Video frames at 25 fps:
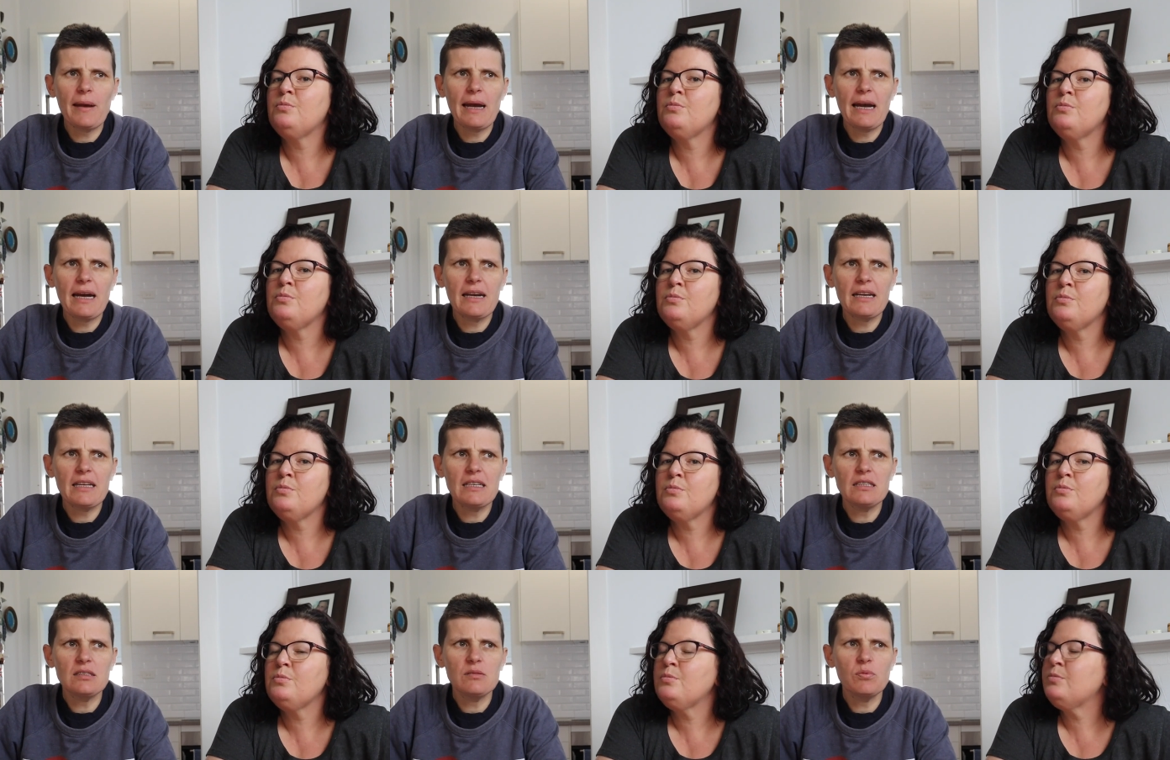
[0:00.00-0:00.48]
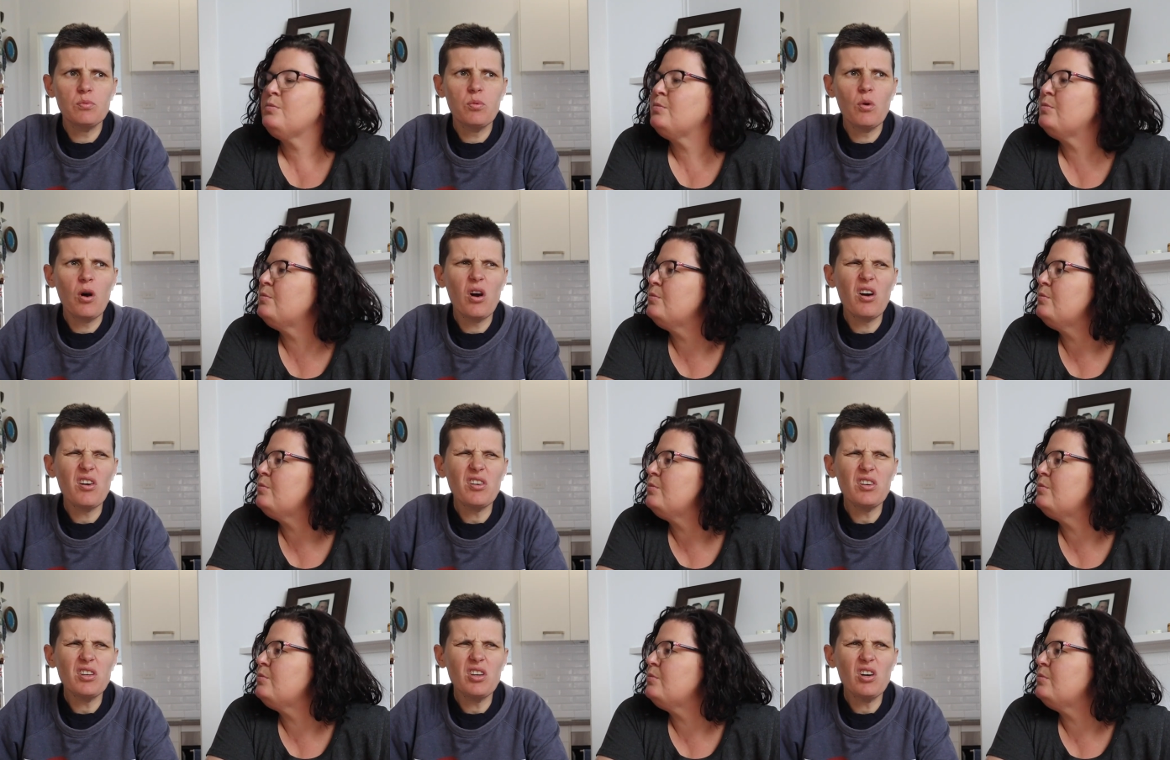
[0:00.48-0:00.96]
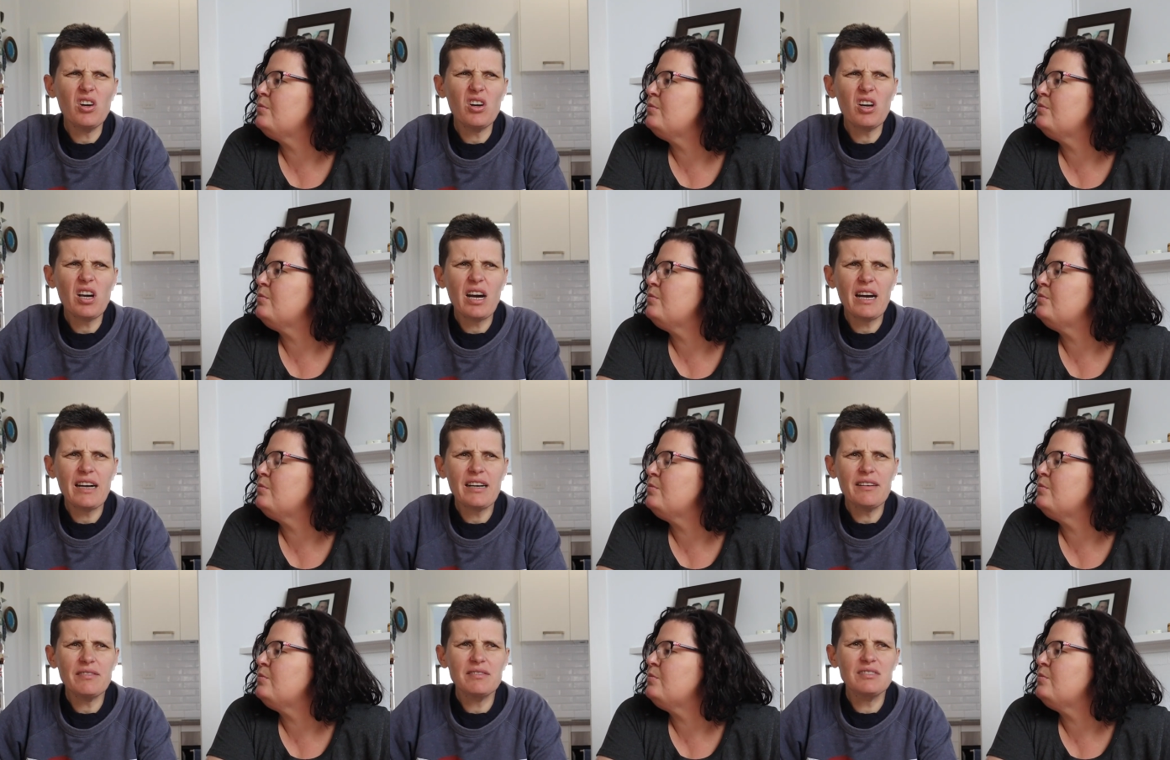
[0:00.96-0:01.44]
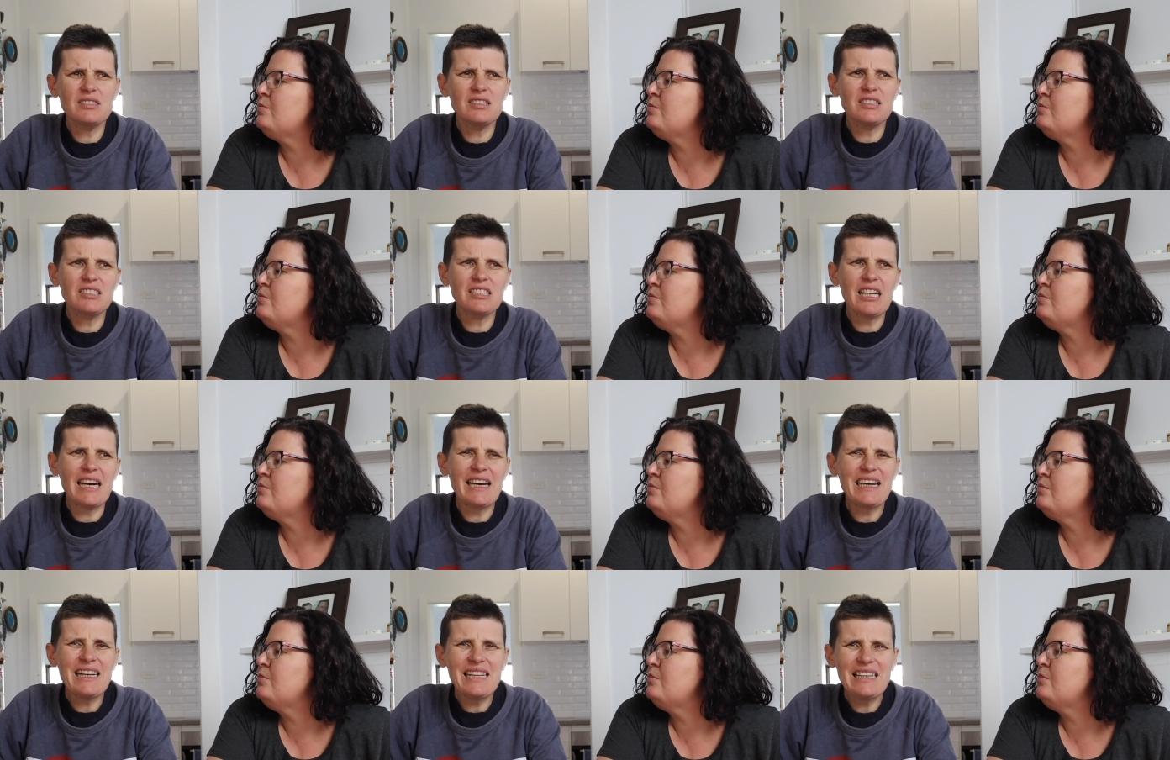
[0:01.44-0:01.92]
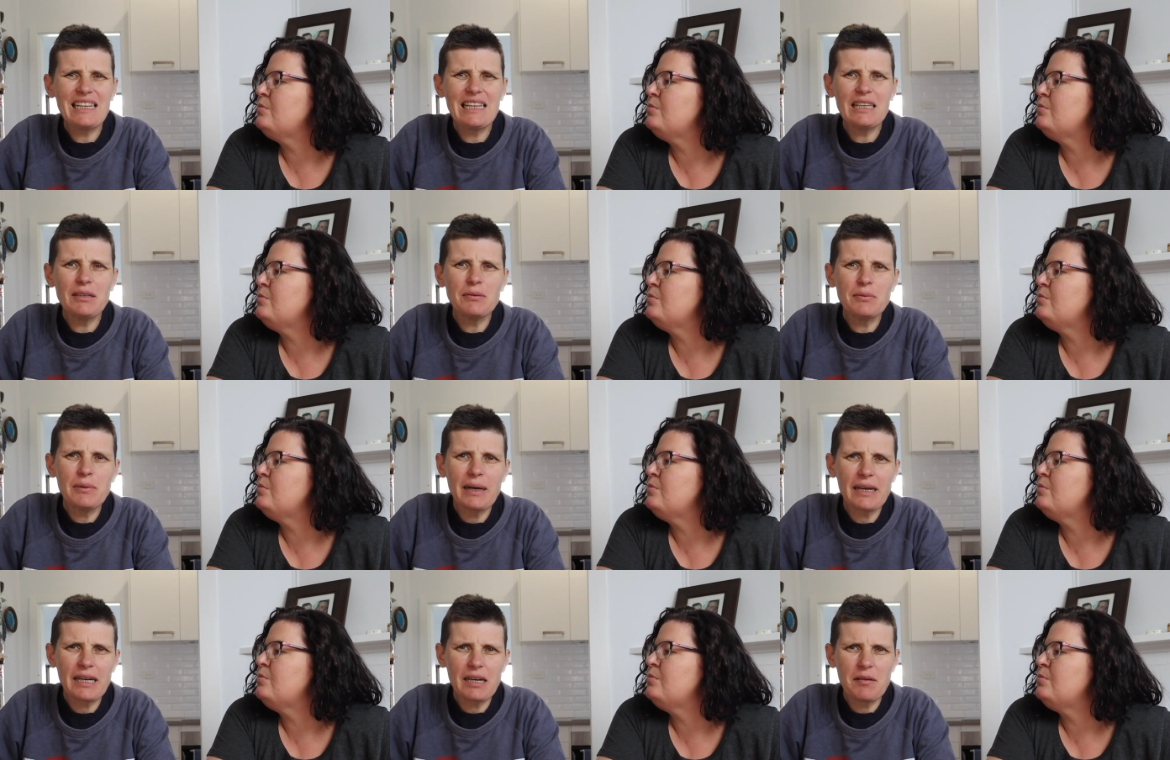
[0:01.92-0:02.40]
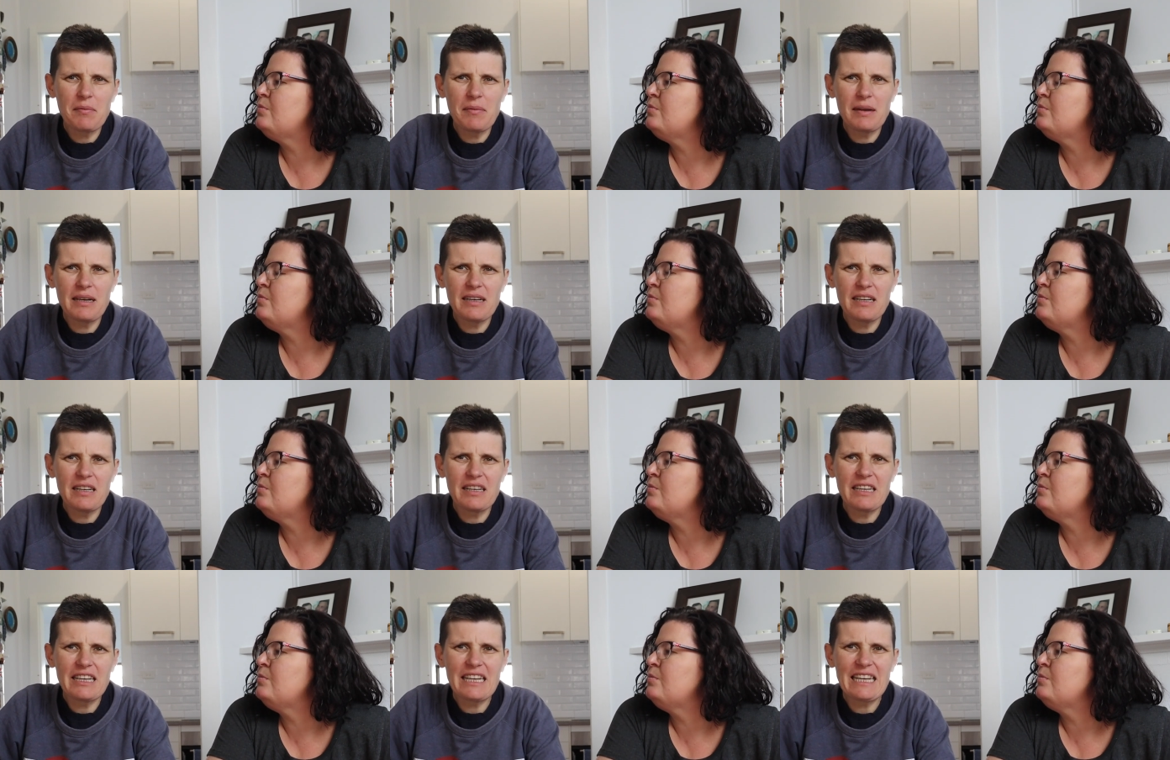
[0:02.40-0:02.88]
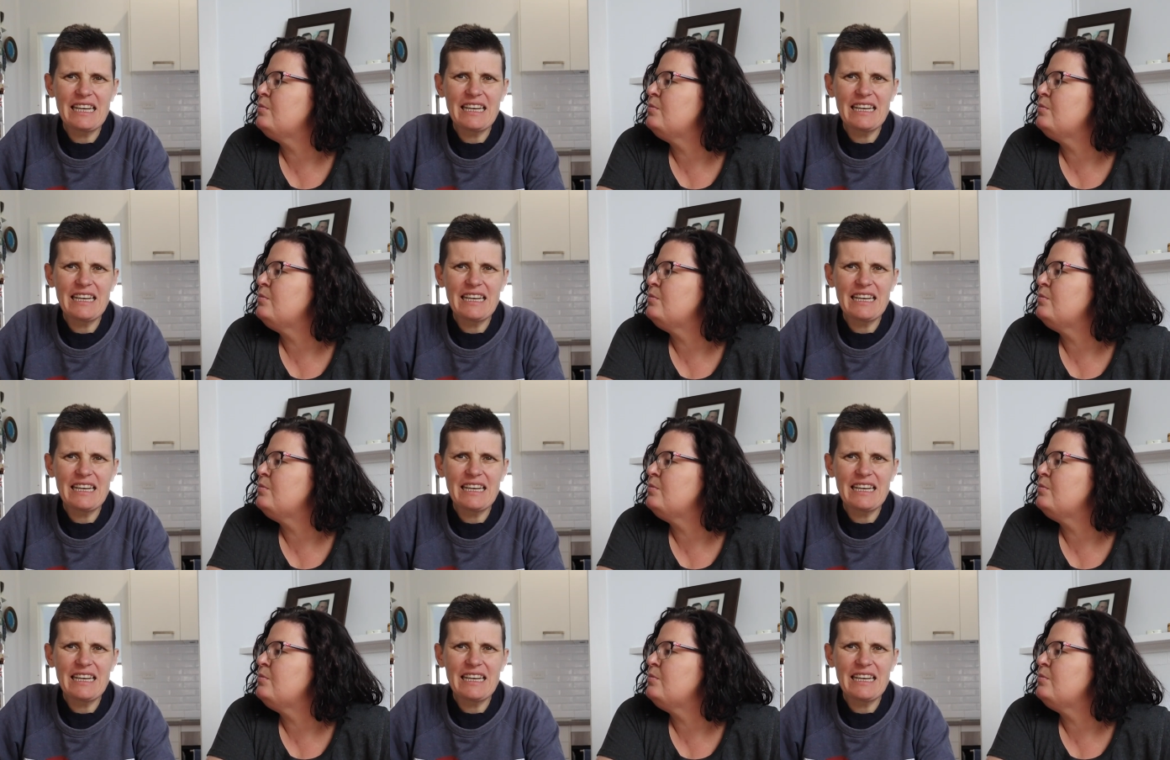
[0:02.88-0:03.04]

Speaker 1: about is what your kind of daily recommended